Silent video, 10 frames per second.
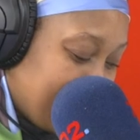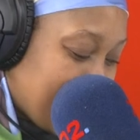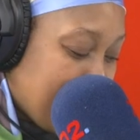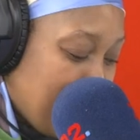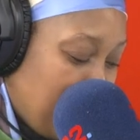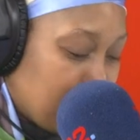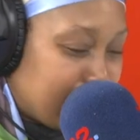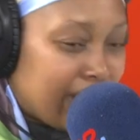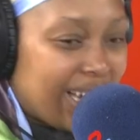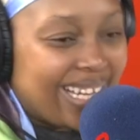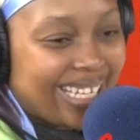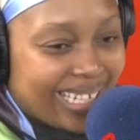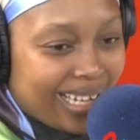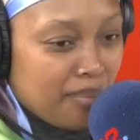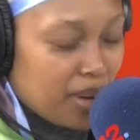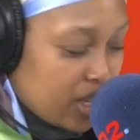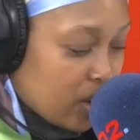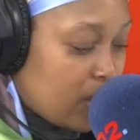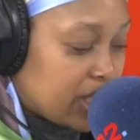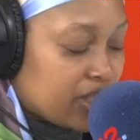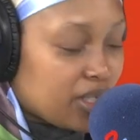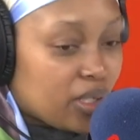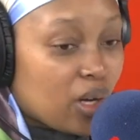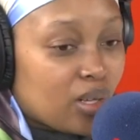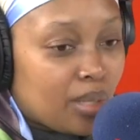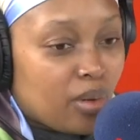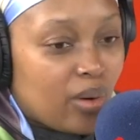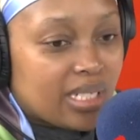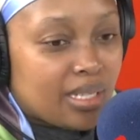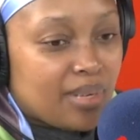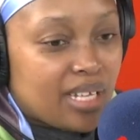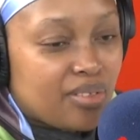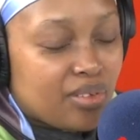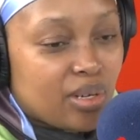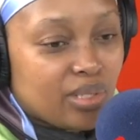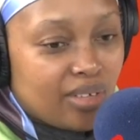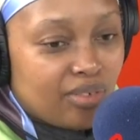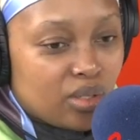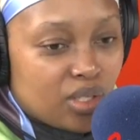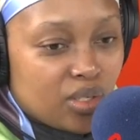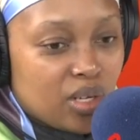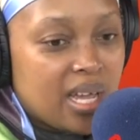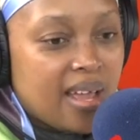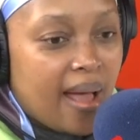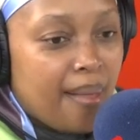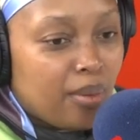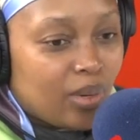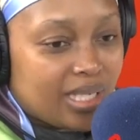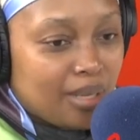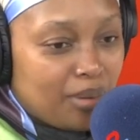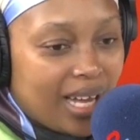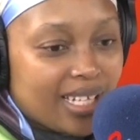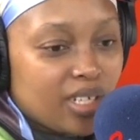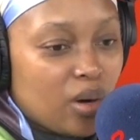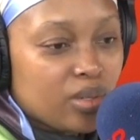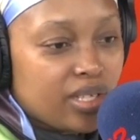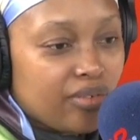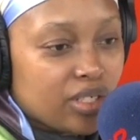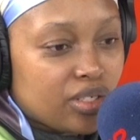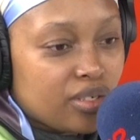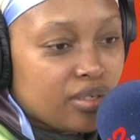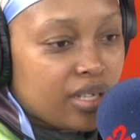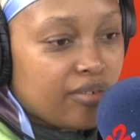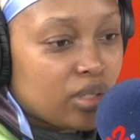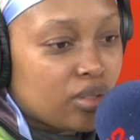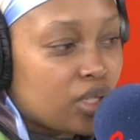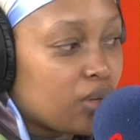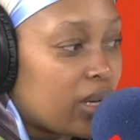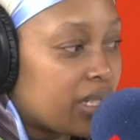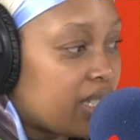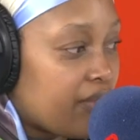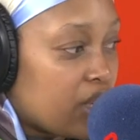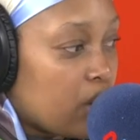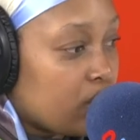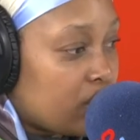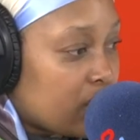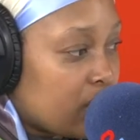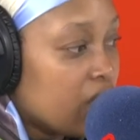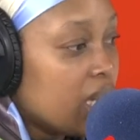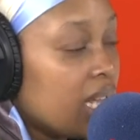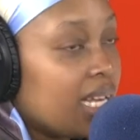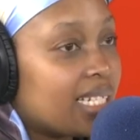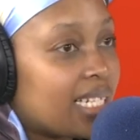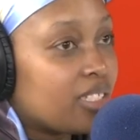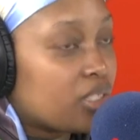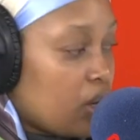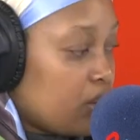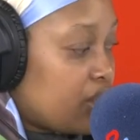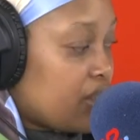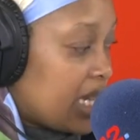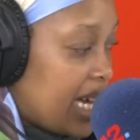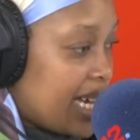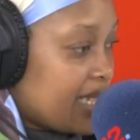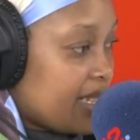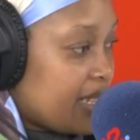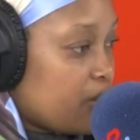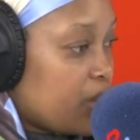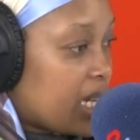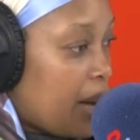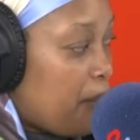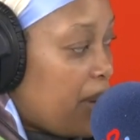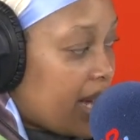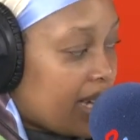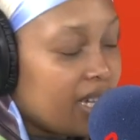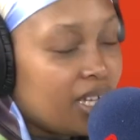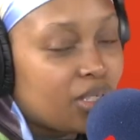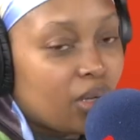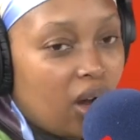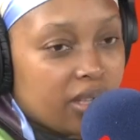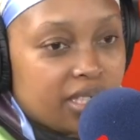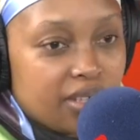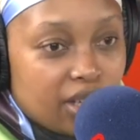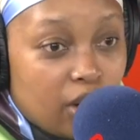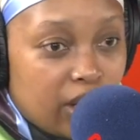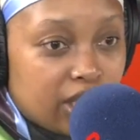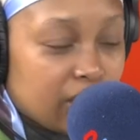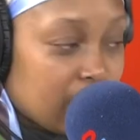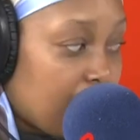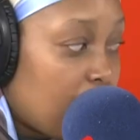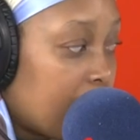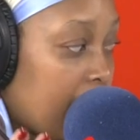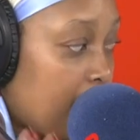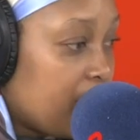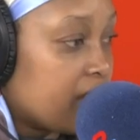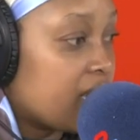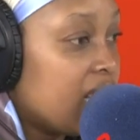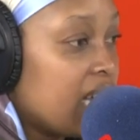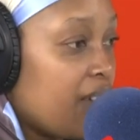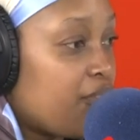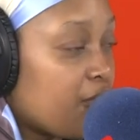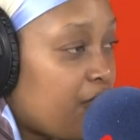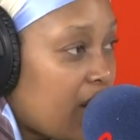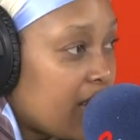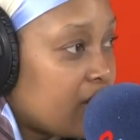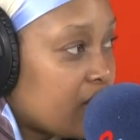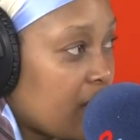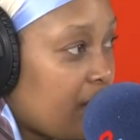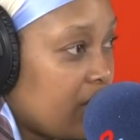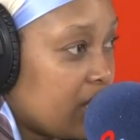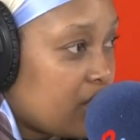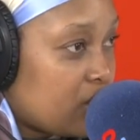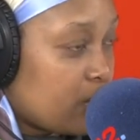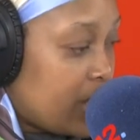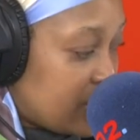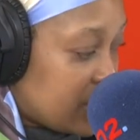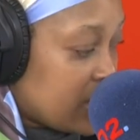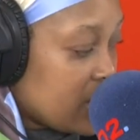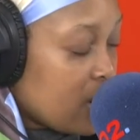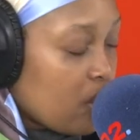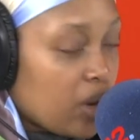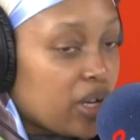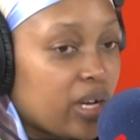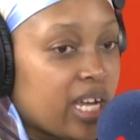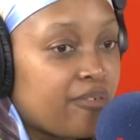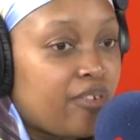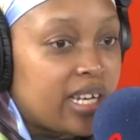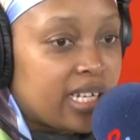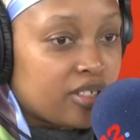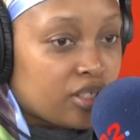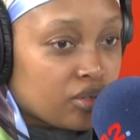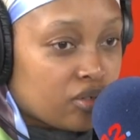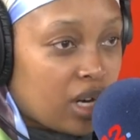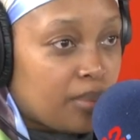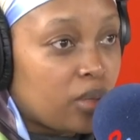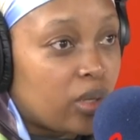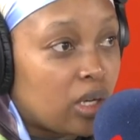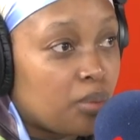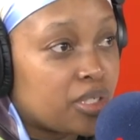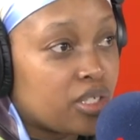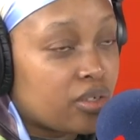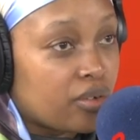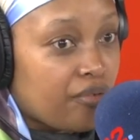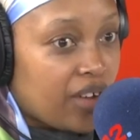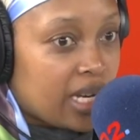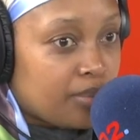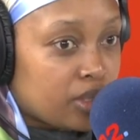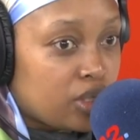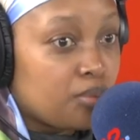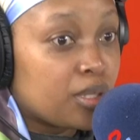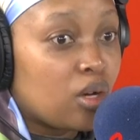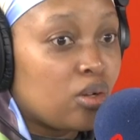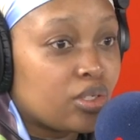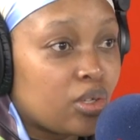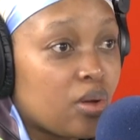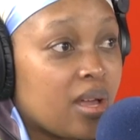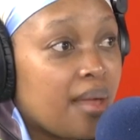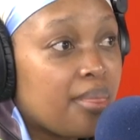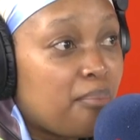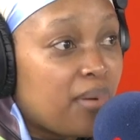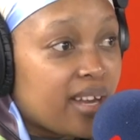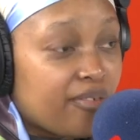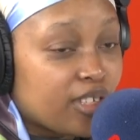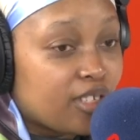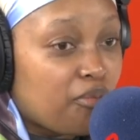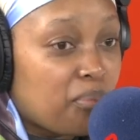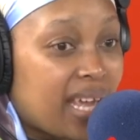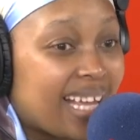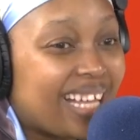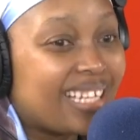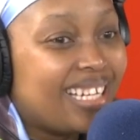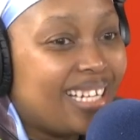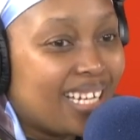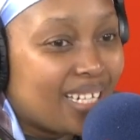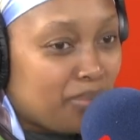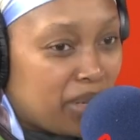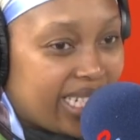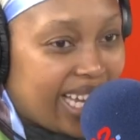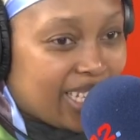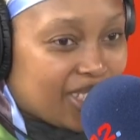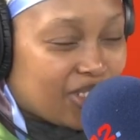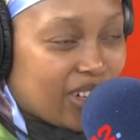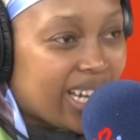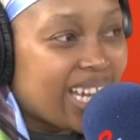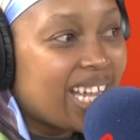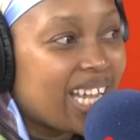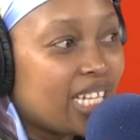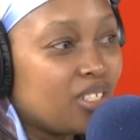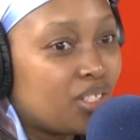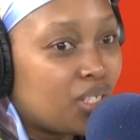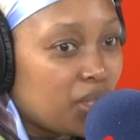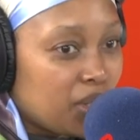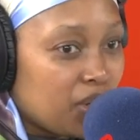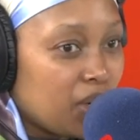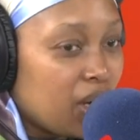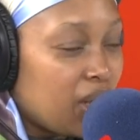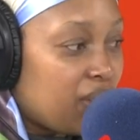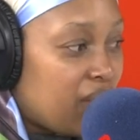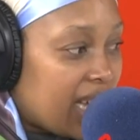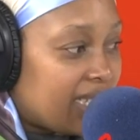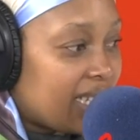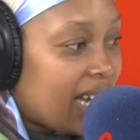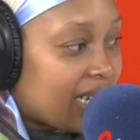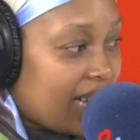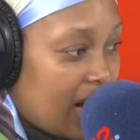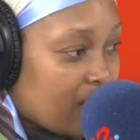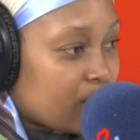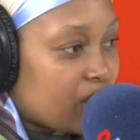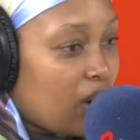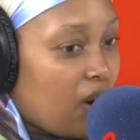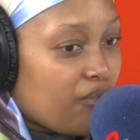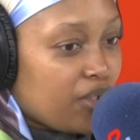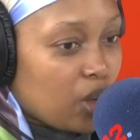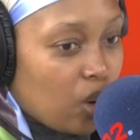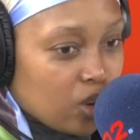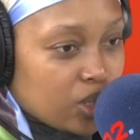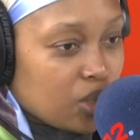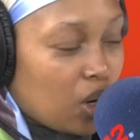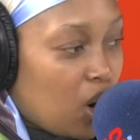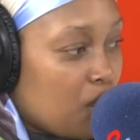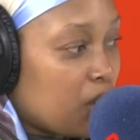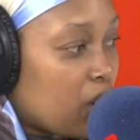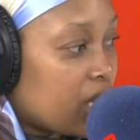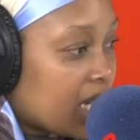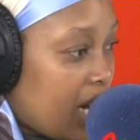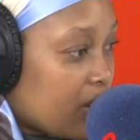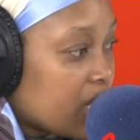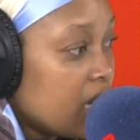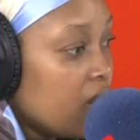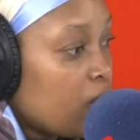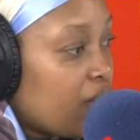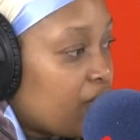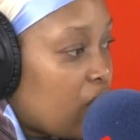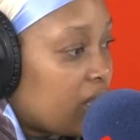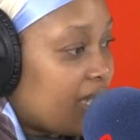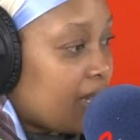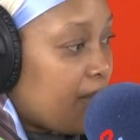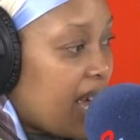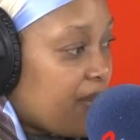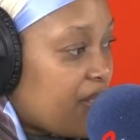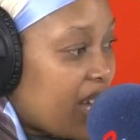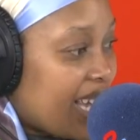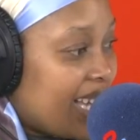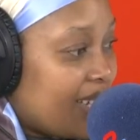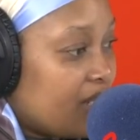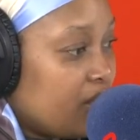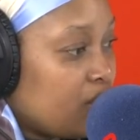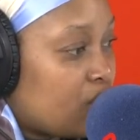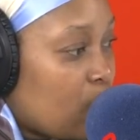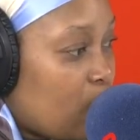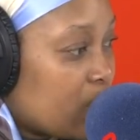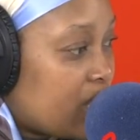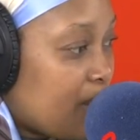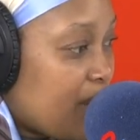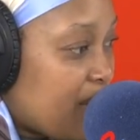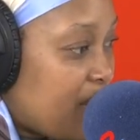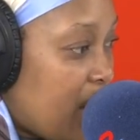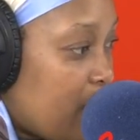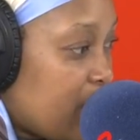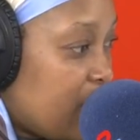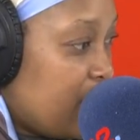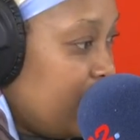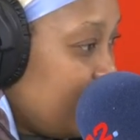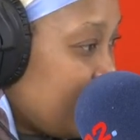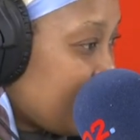Loans, Portia Letlape. Your questions on 011-883-0702 and the WhatsApp line 072-702-1702. Let us go to the lines, and then we come back to answer the question of what happens if you find yourself in a situation where you're in financial trouble, what options are available to you, but also the benefits of paying a little bit extra into that account of yours, your home loan account. We've got Samantha in George. Samantha, how are you?